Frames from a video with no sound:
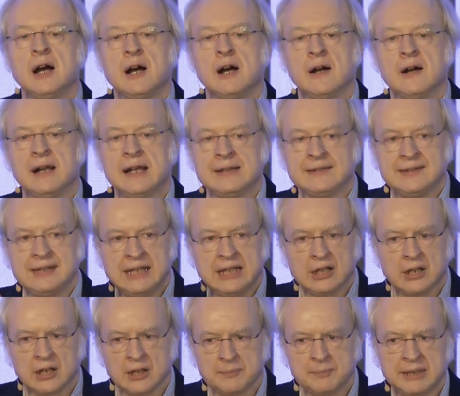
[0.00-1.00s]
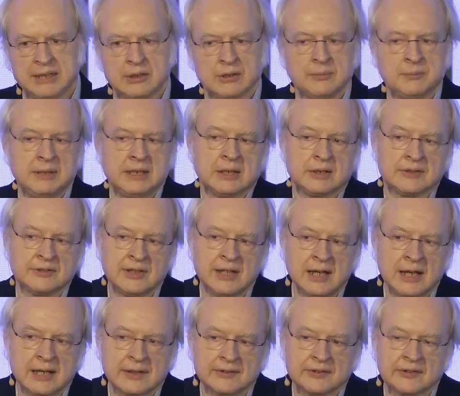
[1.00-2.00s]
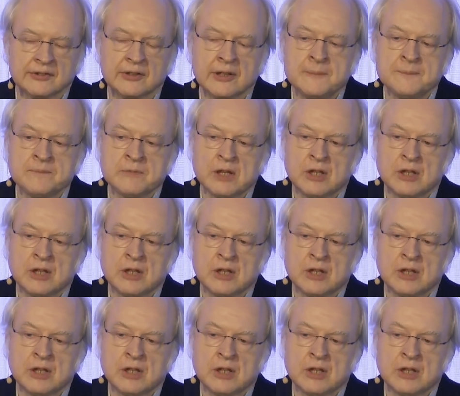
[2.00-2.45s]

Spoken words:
and take on bigger and bigger tasks.